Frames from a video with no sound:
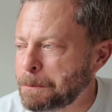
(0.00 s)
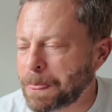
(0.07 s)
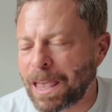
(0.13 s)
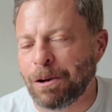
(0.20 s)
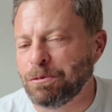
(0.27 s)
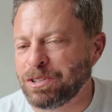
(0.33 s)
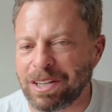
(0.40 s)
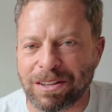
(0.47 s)

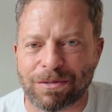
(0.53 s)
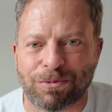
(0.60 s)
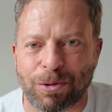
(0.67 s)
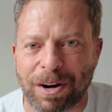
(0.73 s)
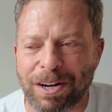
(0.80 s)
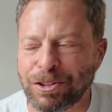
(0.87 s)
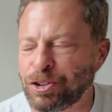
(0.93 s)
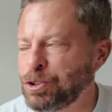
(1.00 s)
It was in the
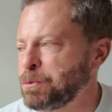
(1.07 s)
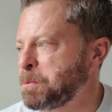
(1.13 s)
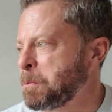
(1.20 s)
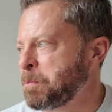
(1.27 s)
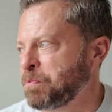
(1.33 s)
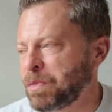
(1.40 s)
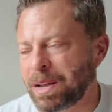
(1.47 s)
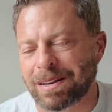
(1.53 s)
fridge,
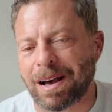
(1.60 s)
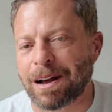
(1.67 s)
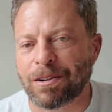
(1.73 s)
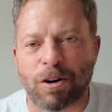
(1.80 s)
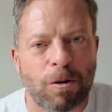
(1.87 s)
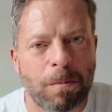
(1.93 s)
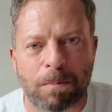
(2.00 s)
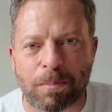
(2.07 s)
got
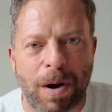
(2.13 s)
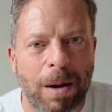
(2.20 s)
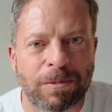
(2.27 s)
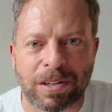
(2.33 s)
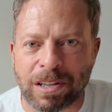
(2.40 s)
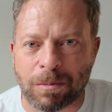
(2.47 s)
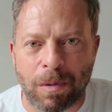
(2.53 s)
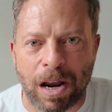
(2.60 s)
home, popped
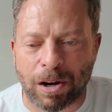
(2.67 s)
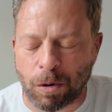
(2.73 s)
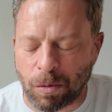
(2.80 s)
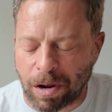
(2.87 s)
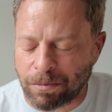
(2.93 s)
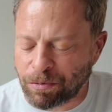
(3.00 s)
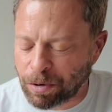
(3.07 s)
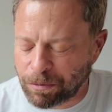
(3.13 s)
it in the
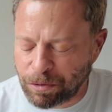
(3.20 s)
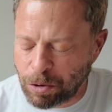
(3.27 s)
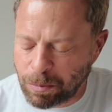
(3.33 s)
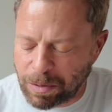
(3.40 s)
microwave for a few